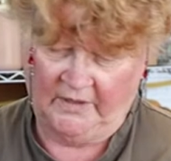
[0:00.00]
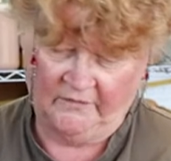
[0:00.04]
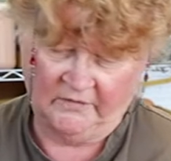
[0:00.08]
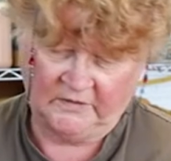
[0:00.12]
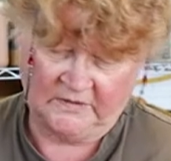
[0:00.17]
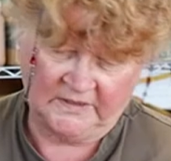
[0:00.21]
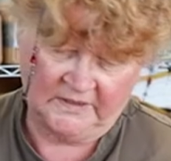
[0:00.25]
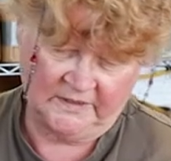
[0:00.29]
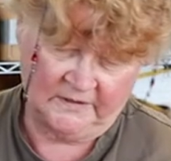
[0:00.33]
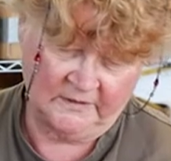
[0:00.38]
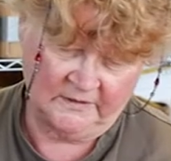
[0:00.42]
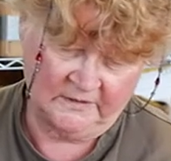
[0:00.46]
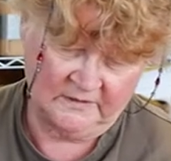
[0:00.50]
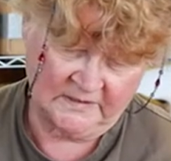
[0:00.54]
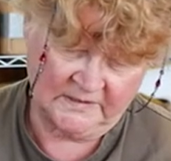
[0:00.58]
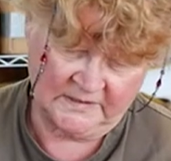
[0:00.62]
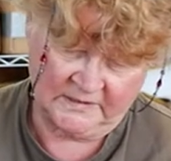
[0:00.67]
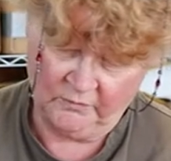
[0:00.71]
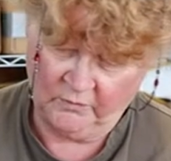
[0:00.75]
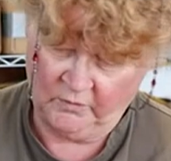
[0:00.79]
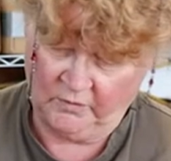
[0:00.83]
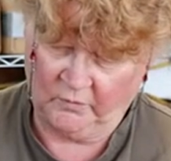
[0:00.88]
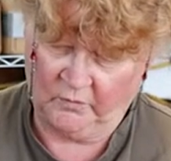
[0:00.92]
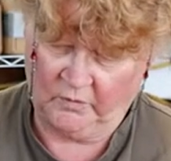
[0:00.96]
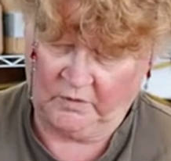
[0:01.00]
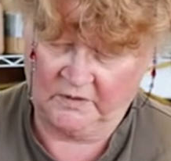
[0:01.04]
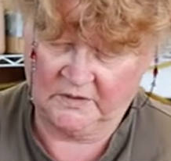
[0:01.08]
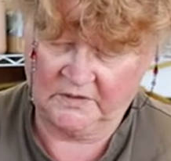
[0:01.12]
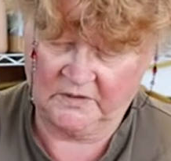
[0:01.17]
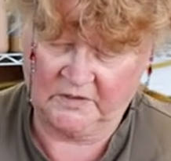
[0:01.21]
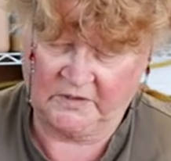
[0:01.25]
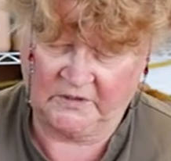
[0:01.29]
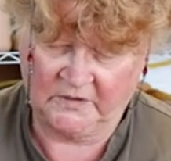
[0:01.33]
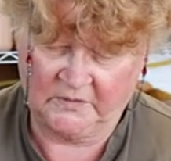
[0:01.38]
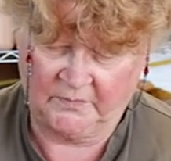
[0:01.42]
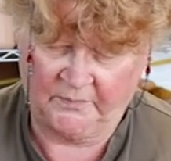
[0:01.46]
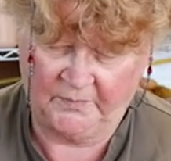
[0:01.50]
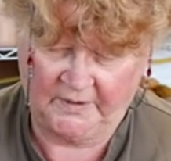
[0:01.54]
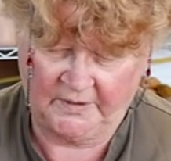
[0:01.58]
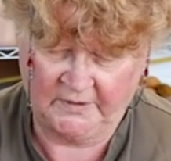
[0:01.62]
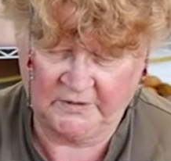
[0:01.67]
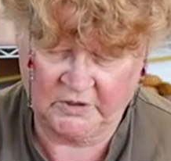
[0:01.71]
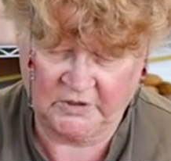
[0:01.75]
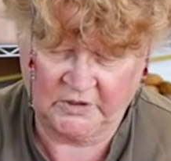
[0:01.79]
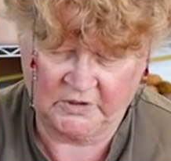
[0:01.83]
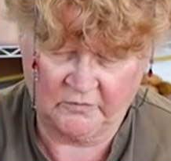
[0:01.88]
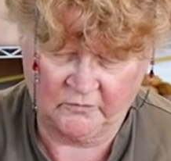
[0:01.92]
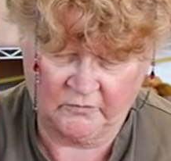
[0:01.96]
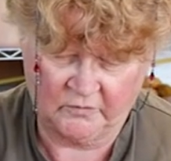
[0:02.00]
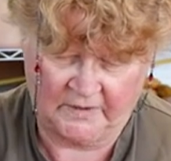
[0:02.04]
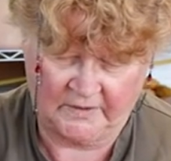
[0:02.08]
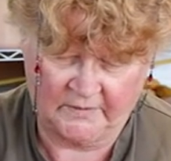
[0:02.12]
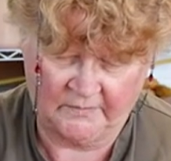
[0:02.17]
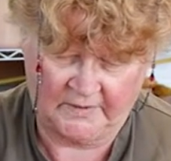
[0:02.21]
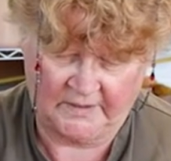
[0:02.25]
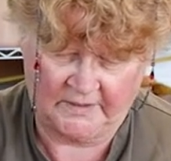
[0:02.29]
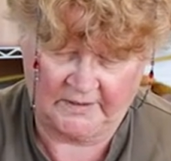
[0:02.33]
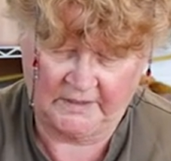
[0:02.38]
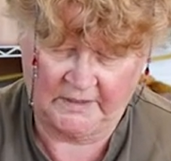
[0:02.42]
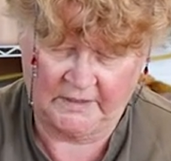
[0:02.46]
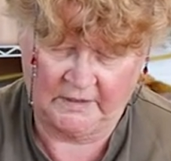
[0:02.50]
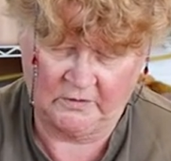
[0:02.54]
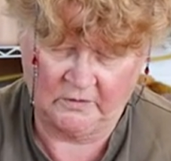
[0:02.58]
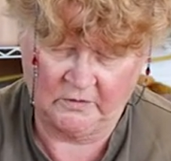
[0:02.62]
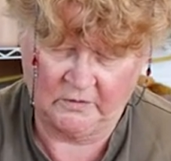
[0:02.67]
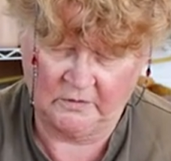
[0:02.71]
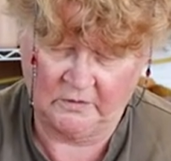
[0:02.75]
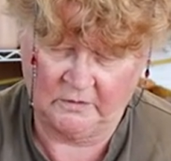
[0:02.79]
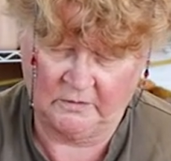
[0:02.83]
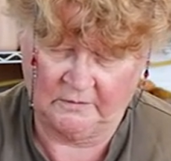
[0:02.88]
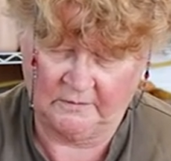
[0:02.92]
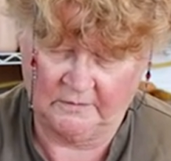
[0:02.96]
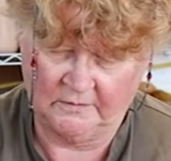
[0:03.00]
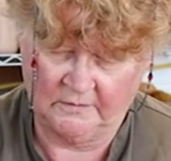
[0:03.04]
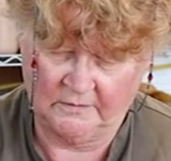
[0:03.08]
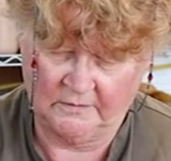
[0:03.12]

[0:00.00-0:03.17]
have a tendency when we want to start to pinch it right about here.